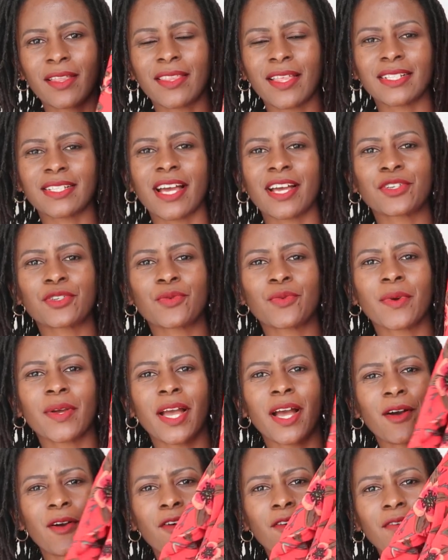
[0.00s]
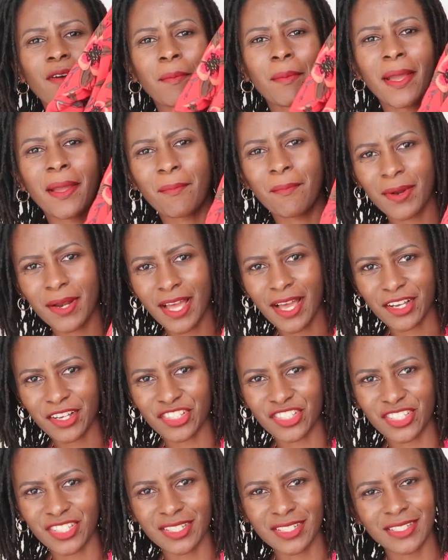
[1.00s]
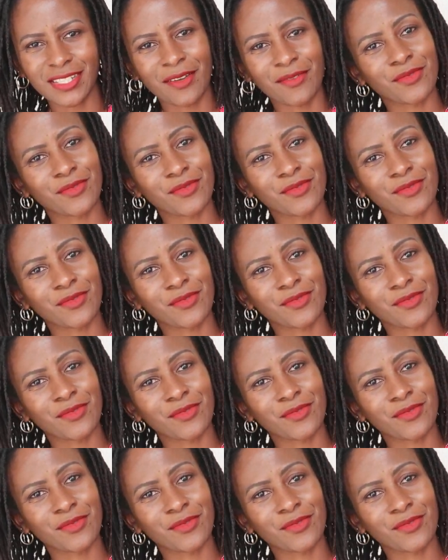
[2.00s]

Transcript: that I'd wear over my black jeans.